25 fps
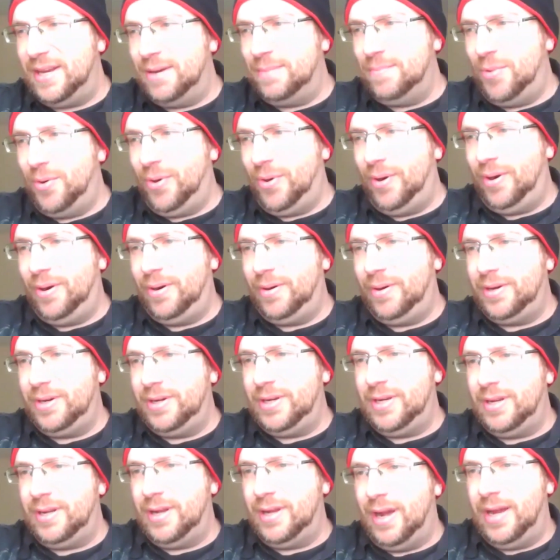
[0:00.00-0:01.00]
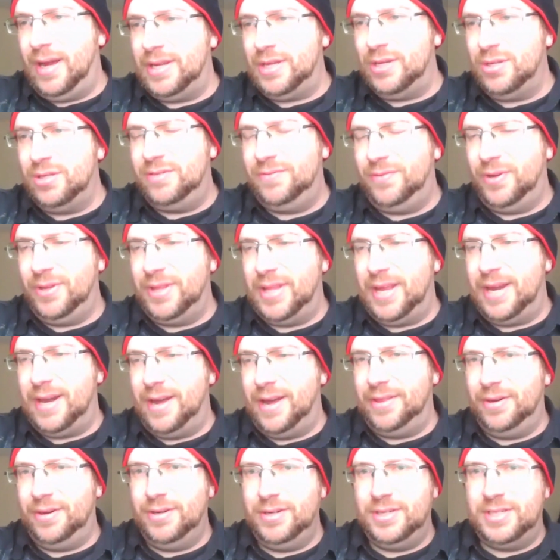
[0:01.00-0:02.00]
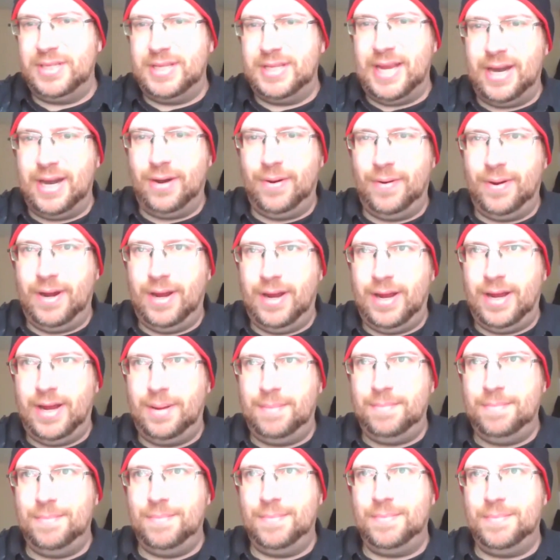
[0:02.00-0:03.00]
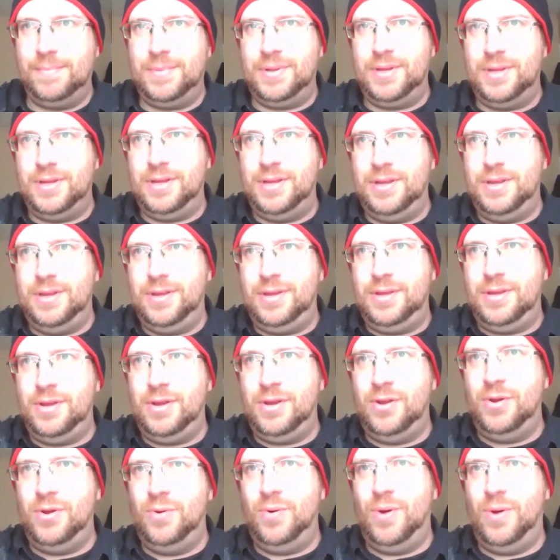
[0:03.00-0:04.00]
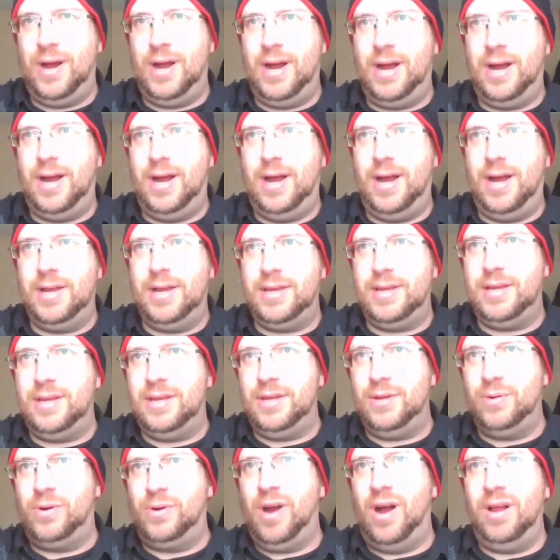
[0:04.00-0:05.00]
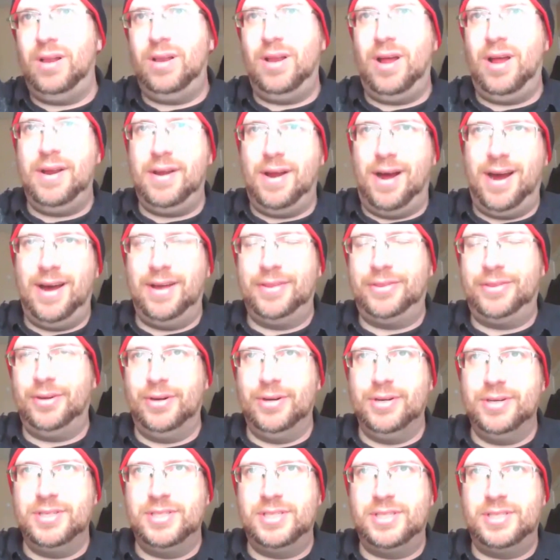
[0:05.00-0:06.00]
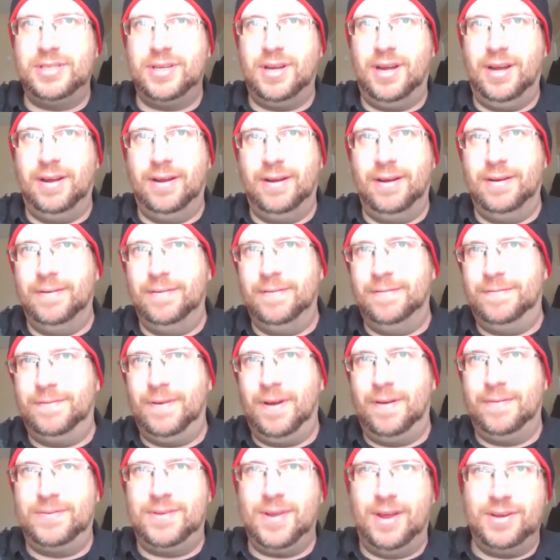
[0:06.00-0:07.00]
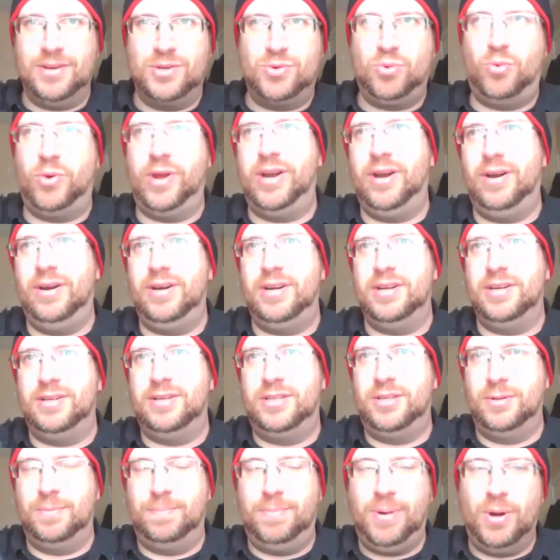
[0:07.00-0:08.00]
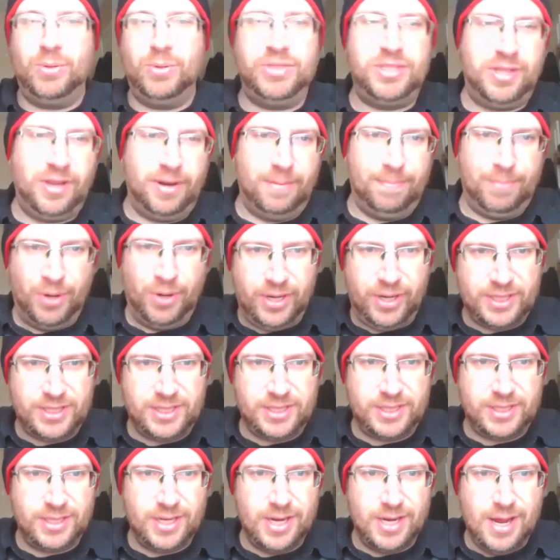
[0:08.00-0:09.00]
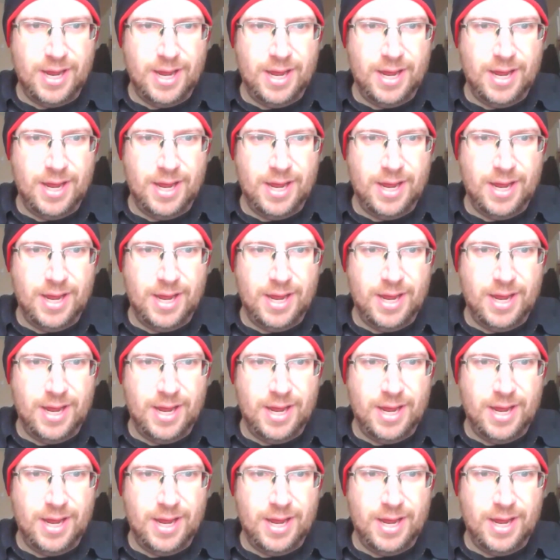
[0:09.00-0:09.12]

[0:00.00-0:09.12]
they're more uh, useful than others. They're um, you uh, you call on authors of, of on Twitter to, to post their books,